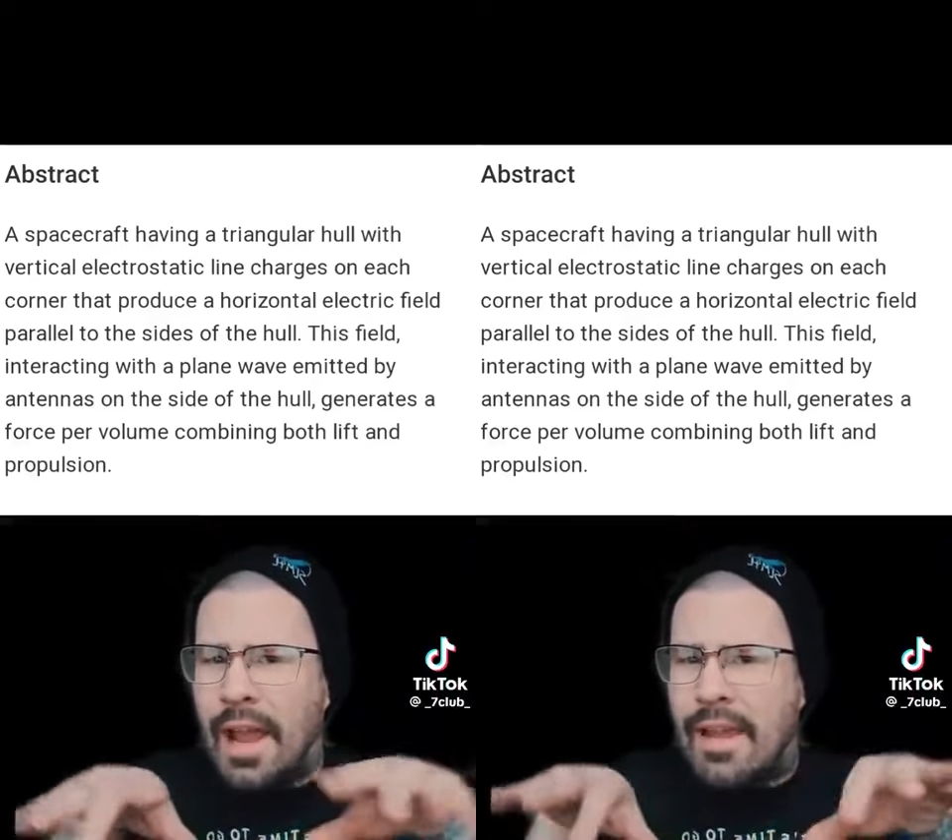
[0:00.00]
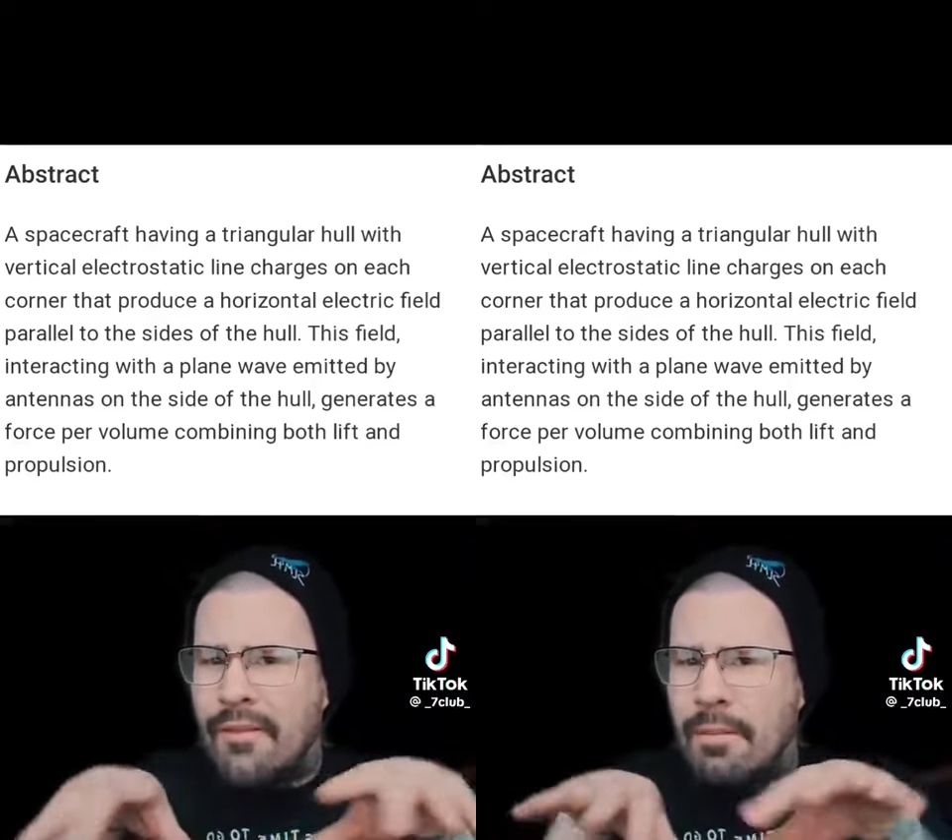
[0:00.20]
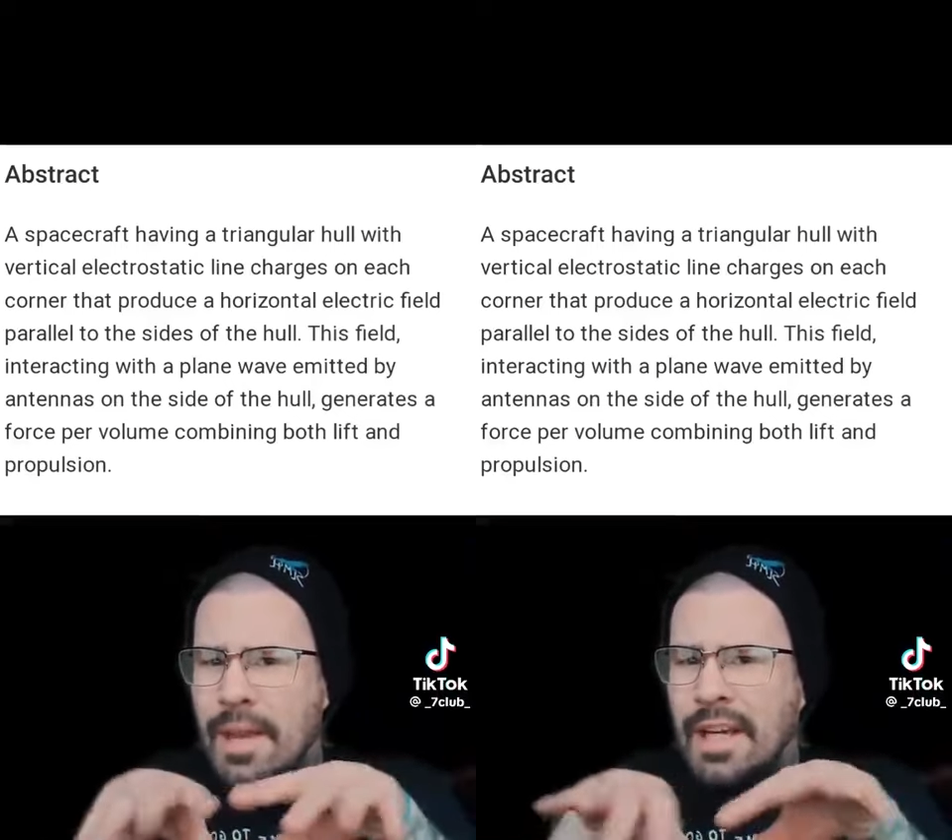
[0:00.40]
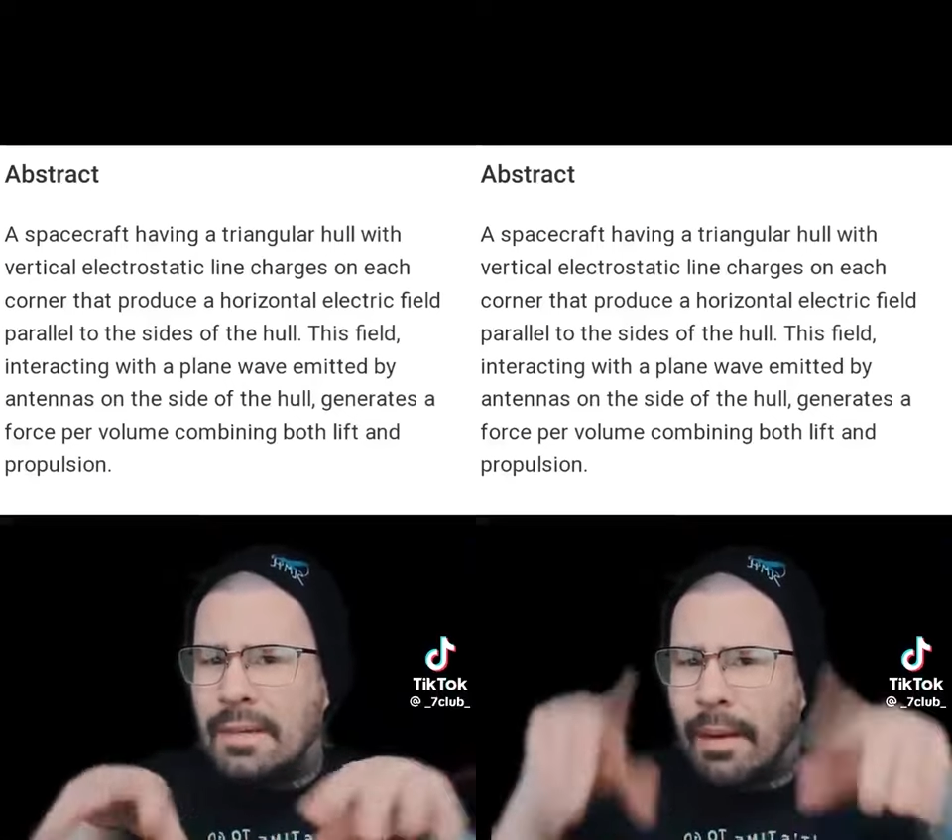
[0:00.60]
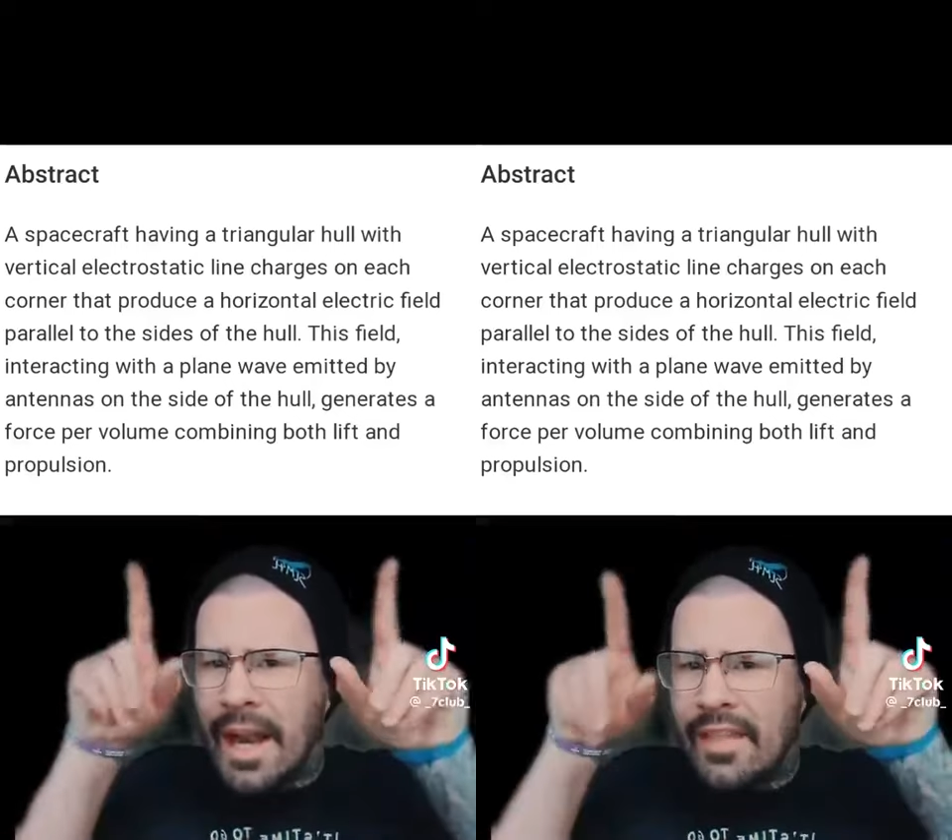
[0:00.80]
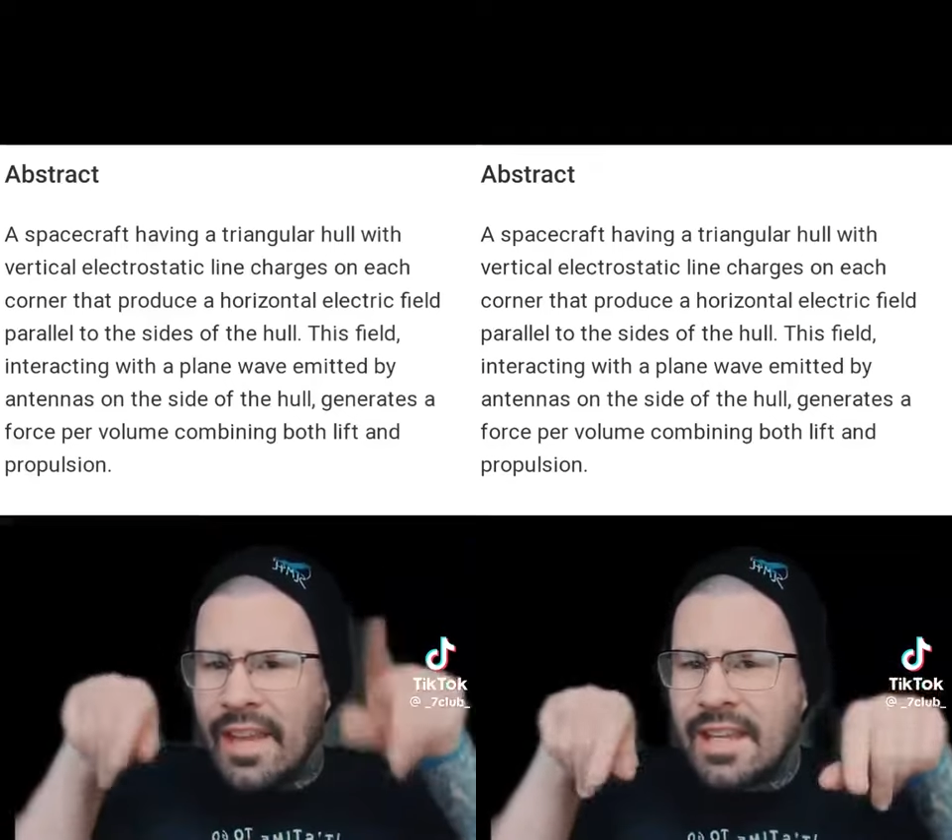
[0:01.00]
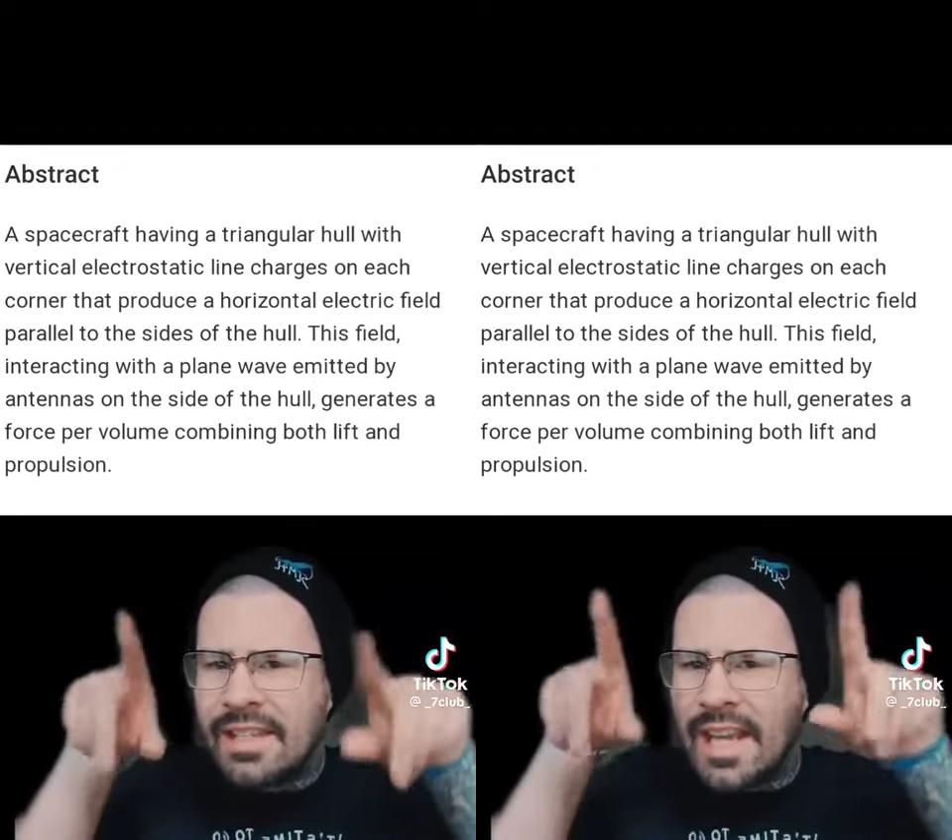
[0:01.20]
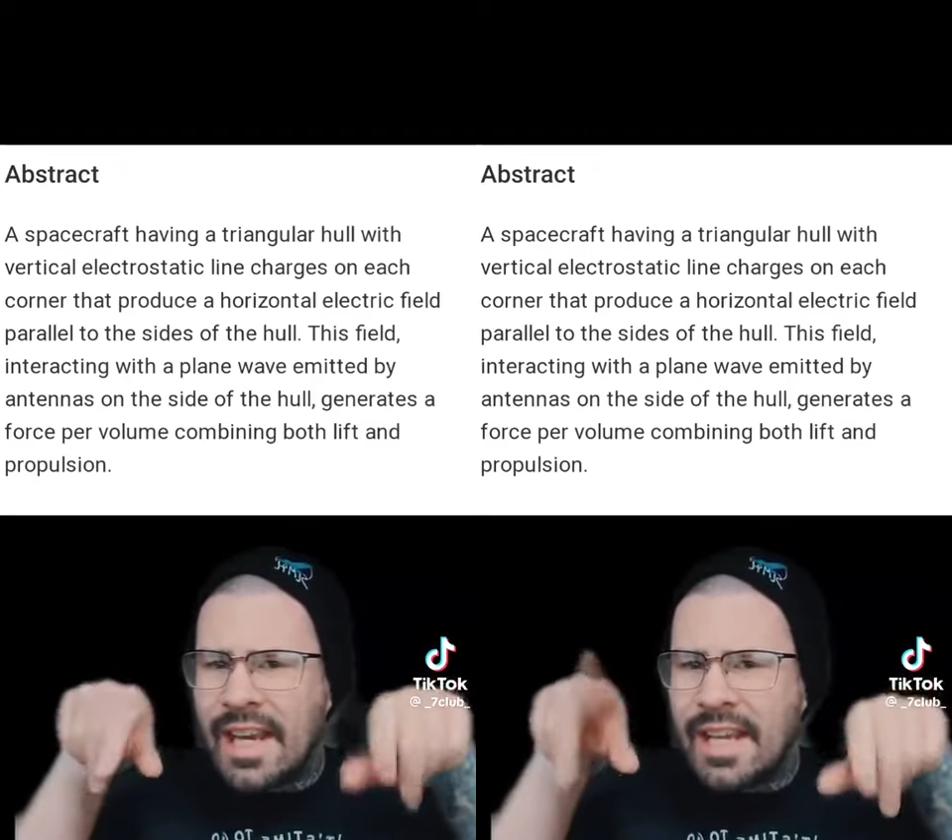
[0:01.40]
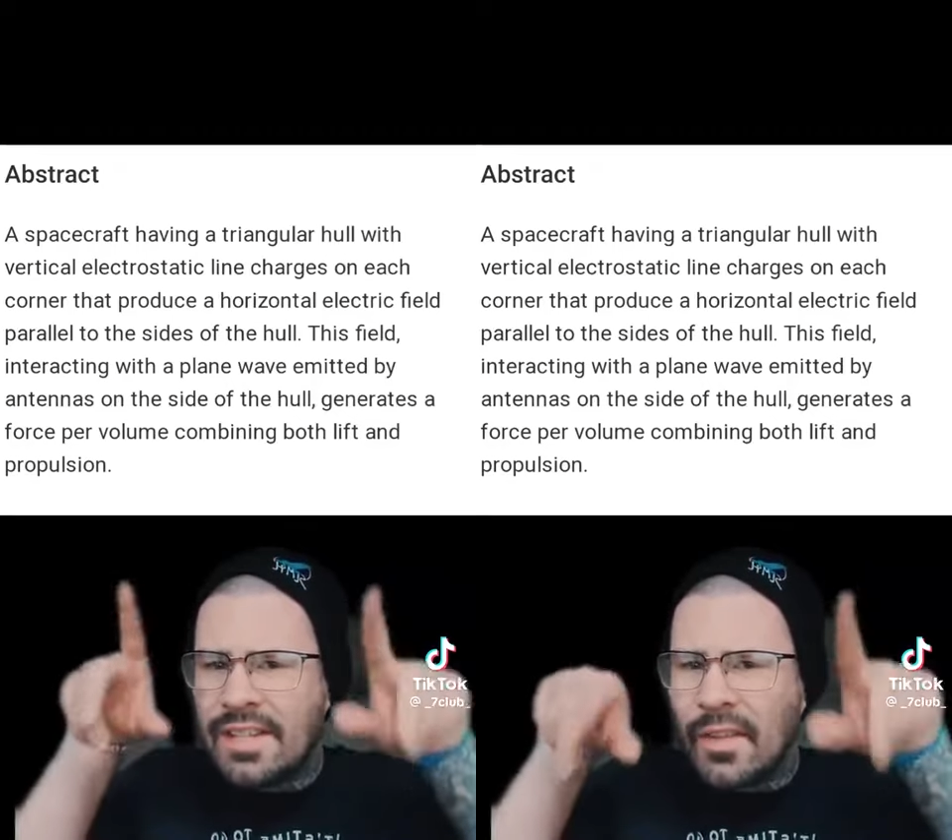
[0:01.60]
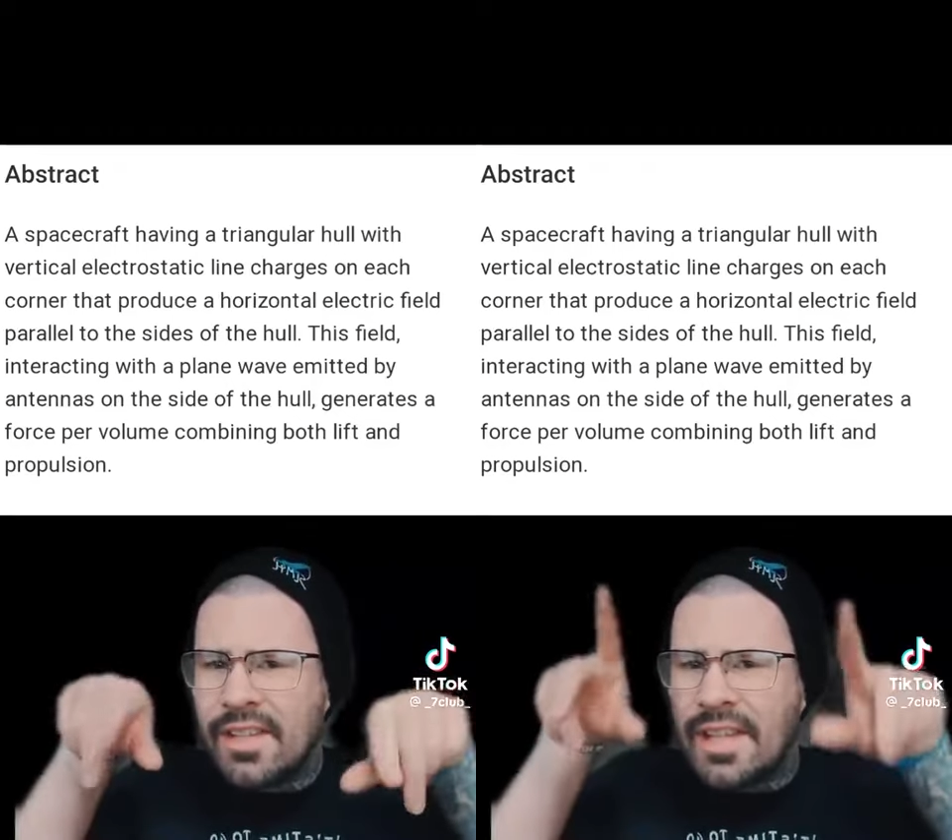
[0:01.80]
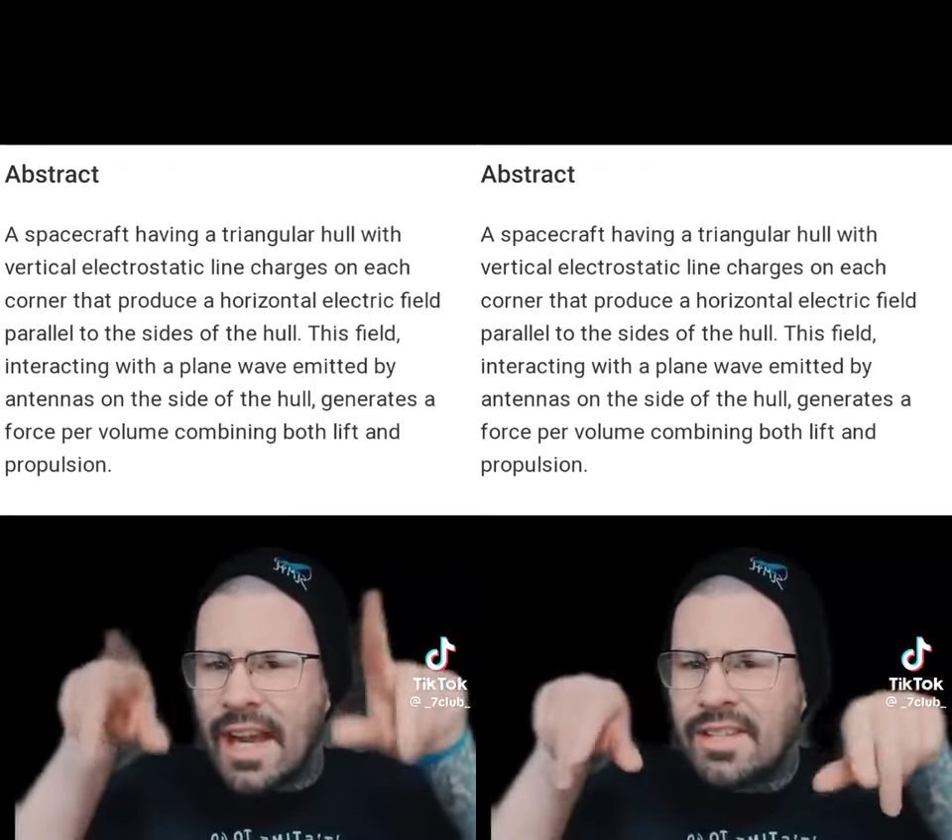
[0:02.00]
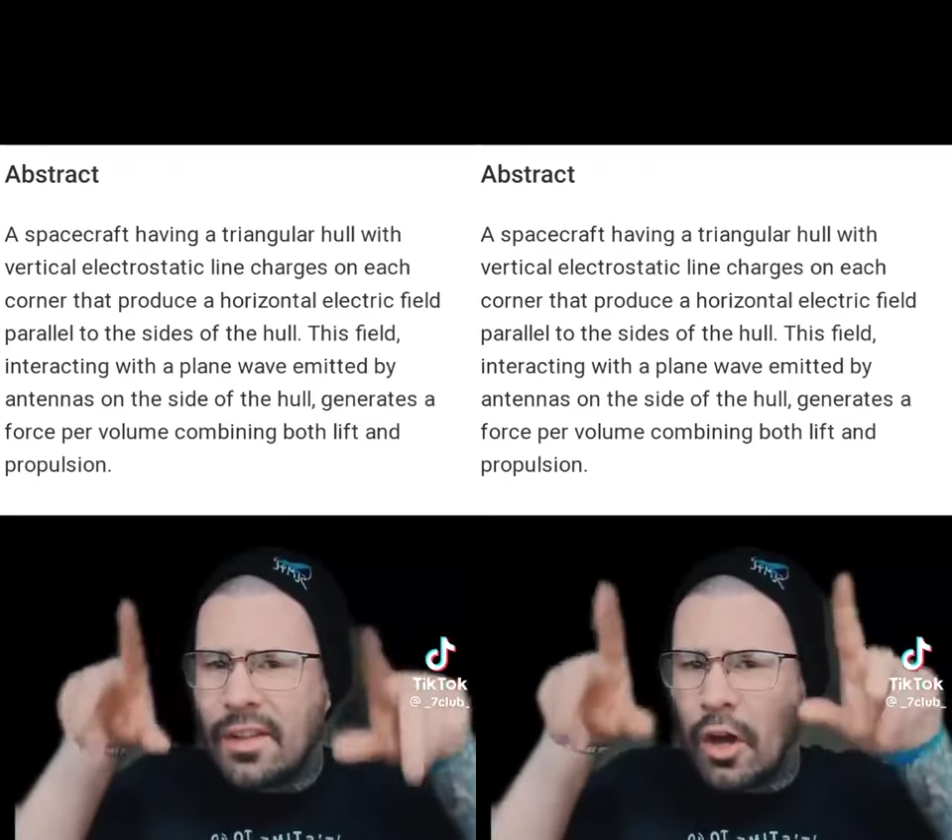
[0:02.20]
wave emitted by the antennas on the sides